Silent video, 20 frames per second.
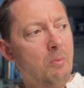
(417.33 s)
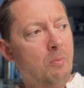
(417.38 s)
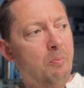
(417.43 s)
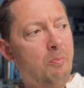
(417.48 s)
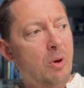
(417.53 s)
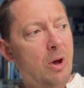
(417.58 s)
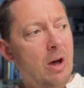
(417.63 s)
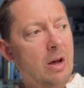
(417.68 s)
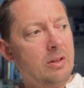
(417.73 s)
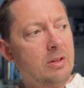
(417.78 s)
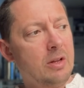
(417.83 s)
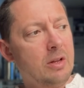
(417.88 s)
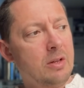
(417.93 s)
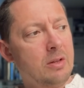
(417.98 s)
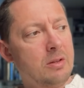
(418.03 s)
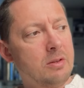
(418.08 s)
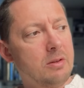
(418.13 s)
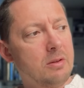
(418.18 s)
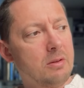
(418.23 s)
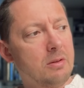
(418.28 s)

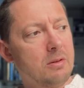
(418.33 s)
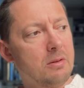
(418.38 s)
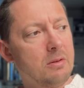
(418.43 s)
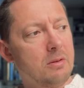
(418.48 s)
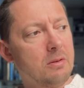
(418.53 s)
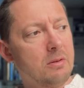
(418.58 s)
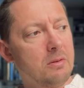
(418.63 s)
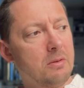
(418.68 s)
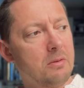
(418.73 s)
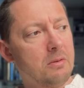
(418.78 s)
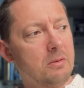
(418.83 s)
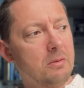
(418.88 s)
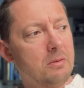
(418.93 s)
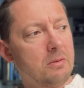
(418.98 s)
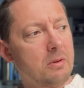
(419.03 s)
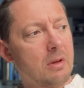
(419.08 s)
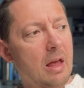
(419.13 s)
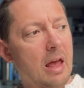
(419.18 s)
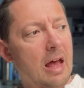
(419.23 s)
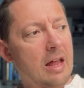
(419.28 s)
Bernard
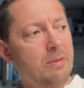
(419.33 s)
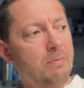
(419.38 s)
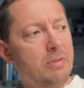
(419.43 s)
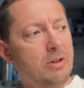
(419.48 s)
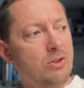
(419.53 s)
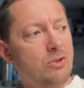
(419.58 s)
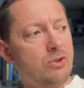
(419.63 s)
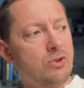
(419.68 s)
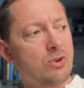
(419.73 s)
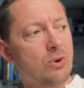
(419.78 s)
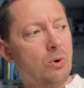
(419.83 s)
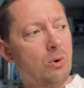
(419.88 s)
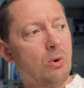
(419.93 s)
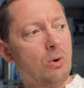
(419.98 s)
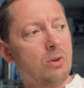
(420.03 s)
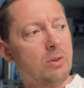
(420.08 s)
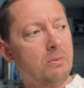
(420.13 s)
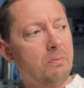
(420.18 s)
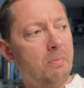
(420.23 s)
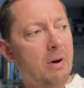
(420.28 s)
had been
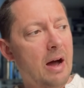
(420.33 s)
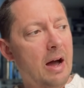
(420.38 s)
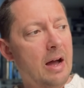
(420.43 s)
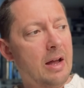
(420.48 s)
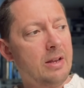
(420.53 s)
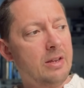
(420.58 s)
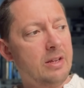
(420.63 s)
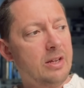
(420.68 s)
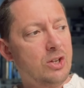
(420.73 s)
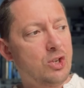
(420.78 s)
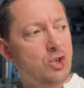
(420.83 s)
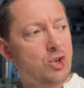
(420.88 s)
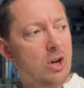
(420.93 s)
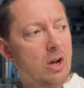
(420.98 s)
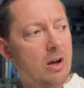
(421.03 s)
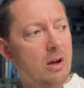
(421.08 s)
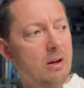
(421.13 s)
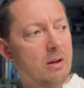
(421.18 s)
drawn by Nietzsche